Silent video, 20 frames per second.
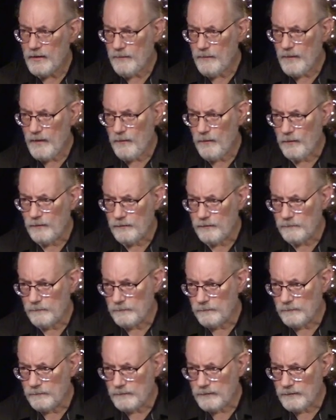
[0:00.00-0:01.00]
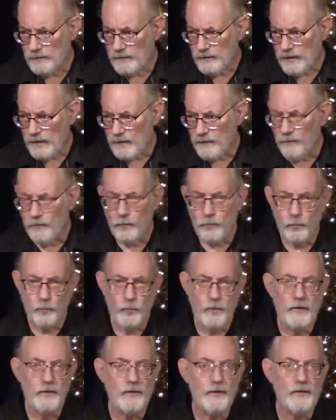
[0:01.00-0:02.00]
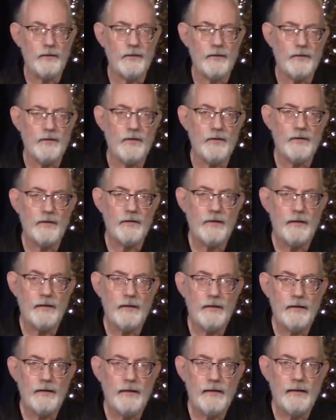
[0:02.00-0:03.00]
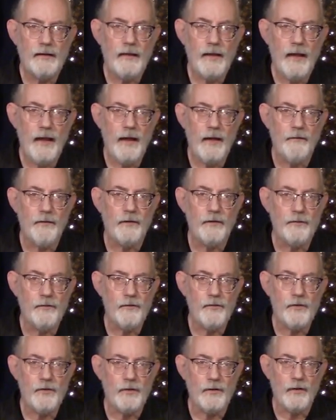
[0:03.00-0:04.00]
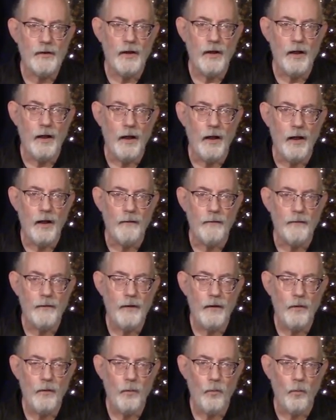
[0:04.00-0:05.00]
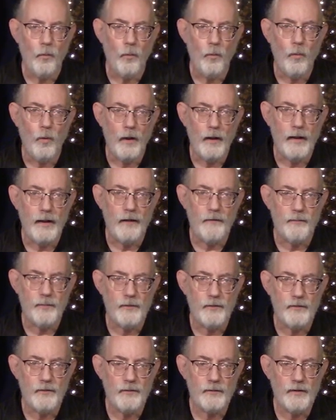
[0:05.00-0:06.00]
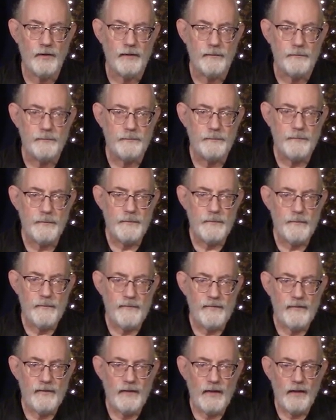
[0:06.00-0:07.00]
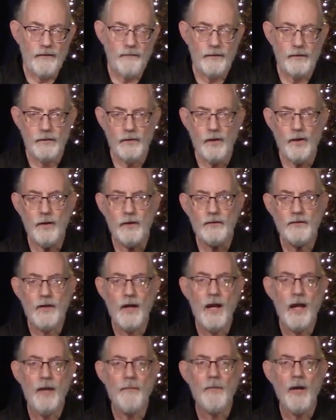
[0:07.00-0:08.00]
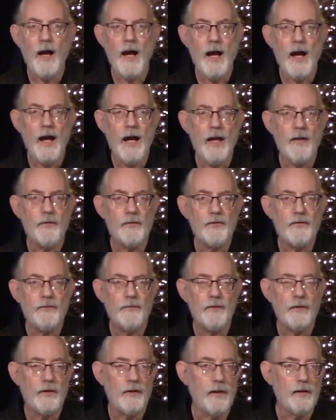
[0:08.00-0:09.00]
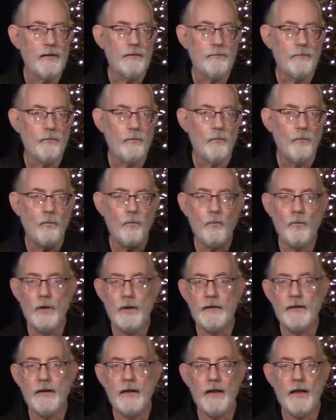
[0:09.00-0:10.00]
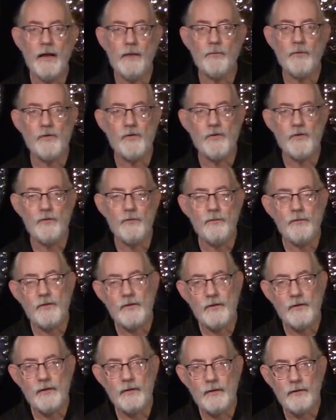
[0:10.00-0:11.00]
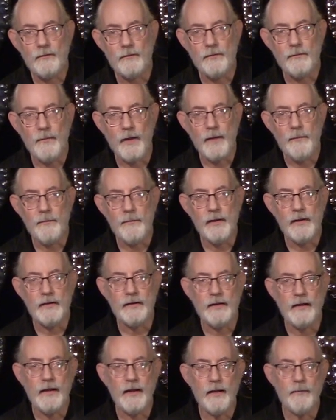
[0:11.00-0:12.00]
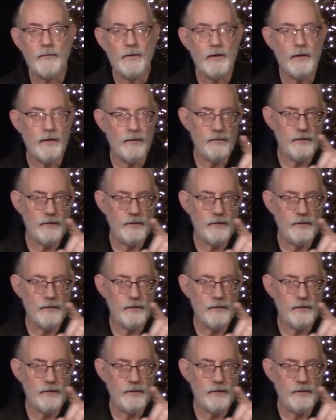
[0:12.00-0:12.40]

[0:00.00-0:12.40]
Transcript: about kind of recent evolution of what I've been doing. For a long time, I was doing a one camera shoot with my main camera,